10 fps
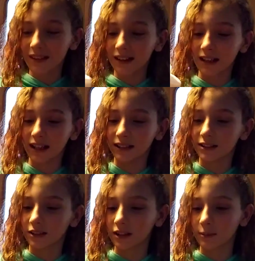Okay,
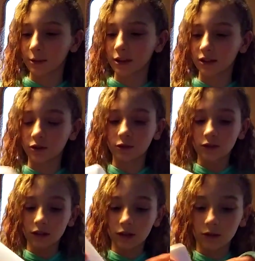so you're gonna put the school
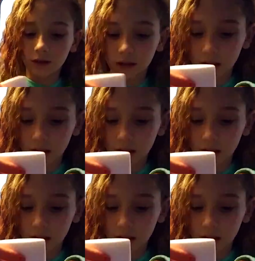glue